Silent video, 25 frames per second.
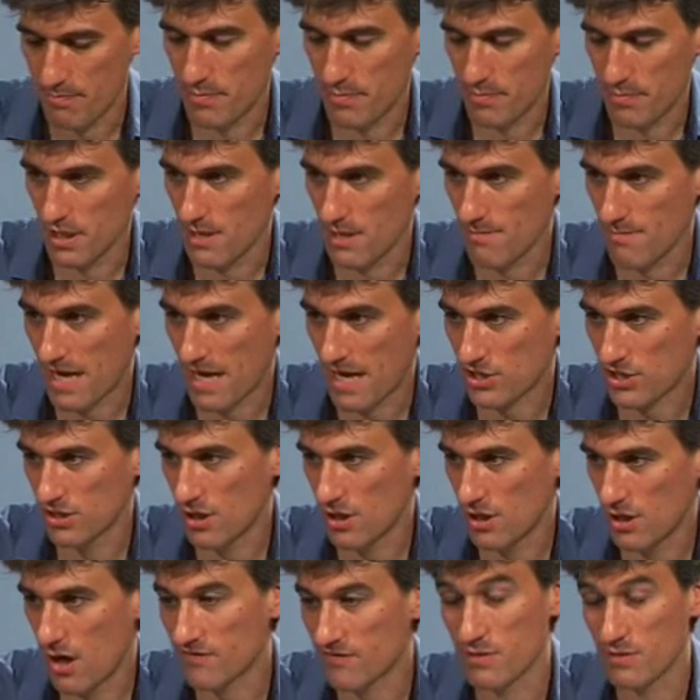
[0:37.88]
but
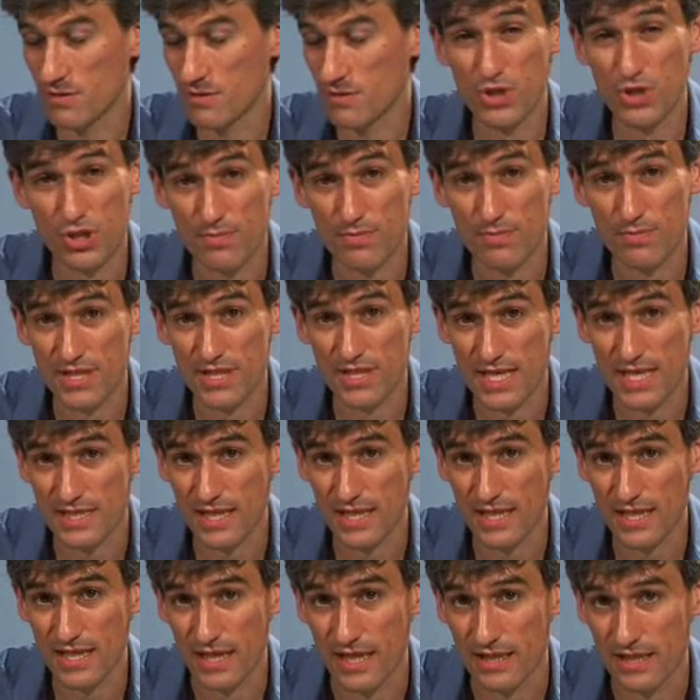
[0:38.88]
imagine that after bishop
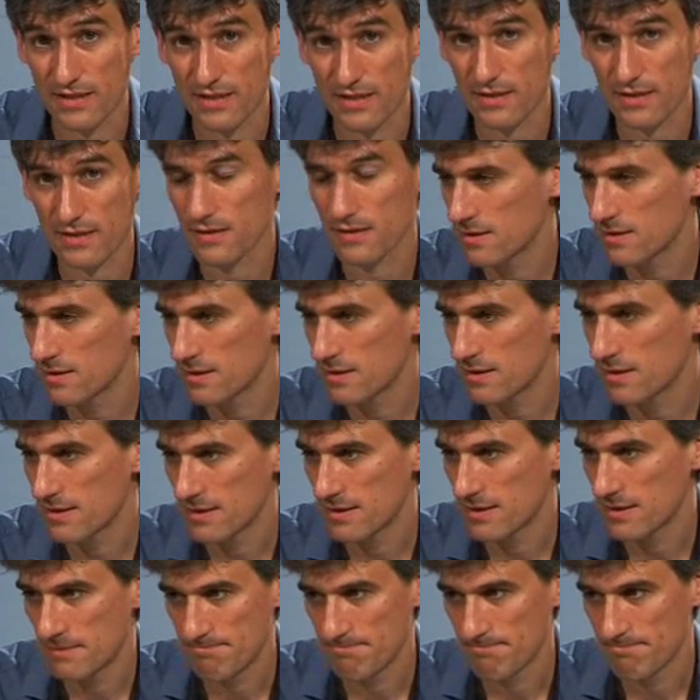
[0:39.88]
c6
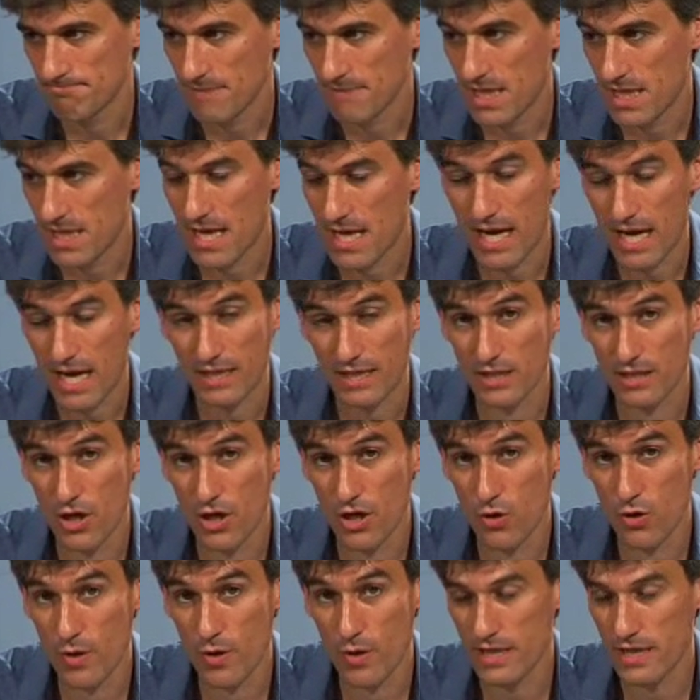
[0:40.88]
he had
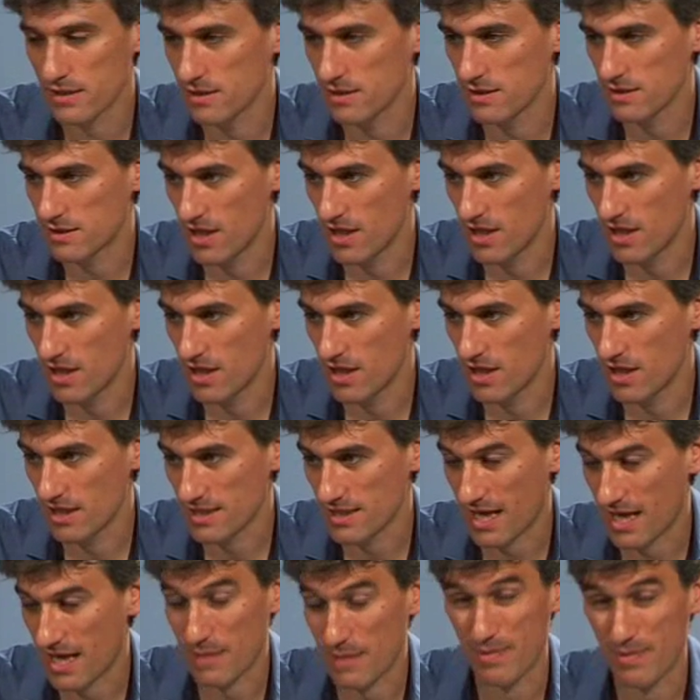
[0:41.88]
no way to continue the
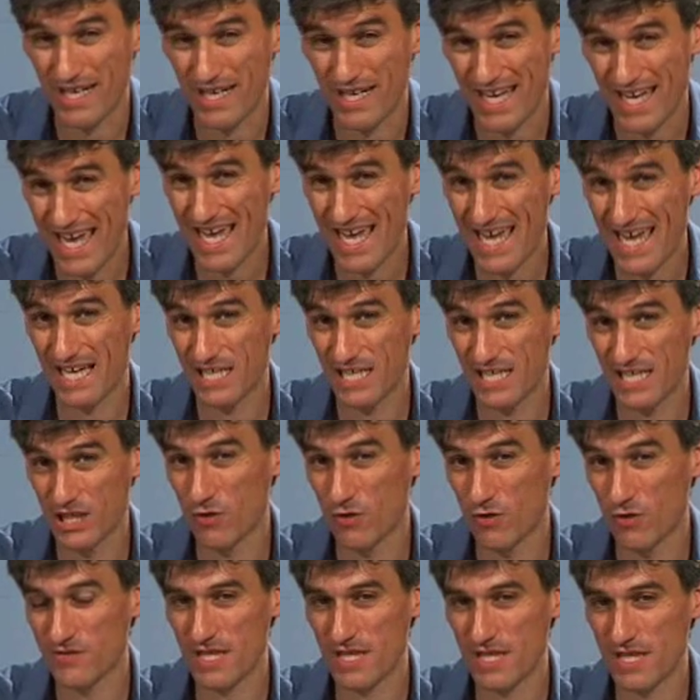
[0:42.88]
attack. But here
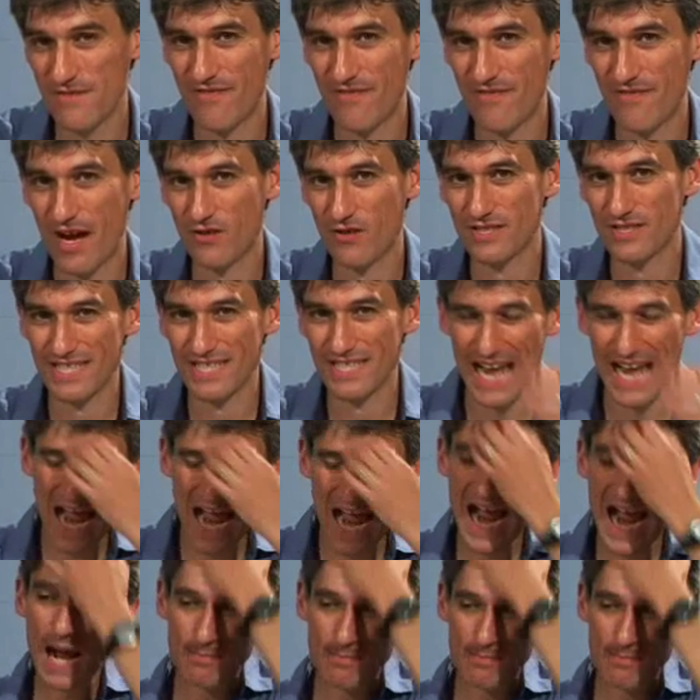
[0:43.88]
Janowski found an
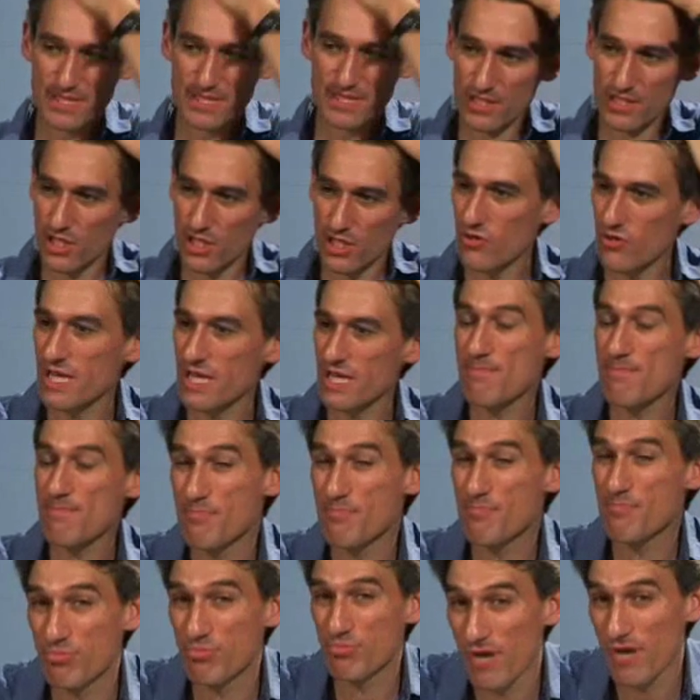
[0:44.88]
absolutely
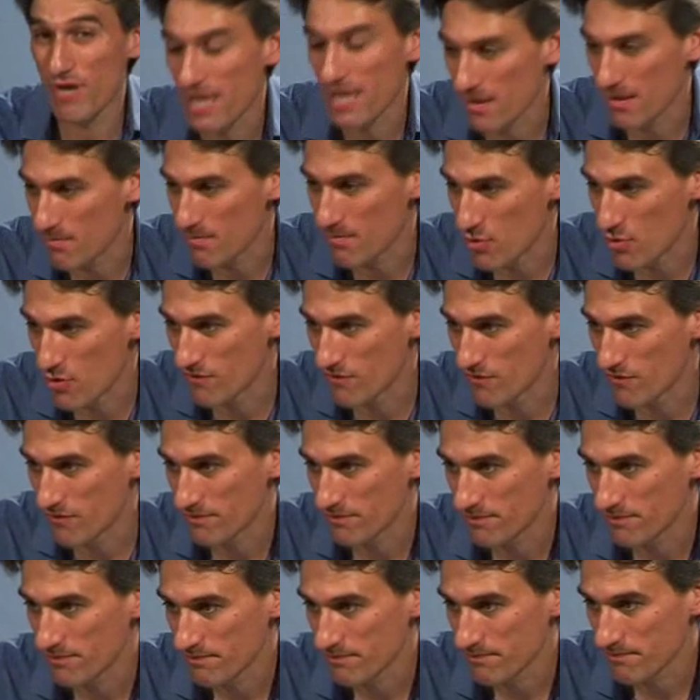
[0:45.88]
brilliant move.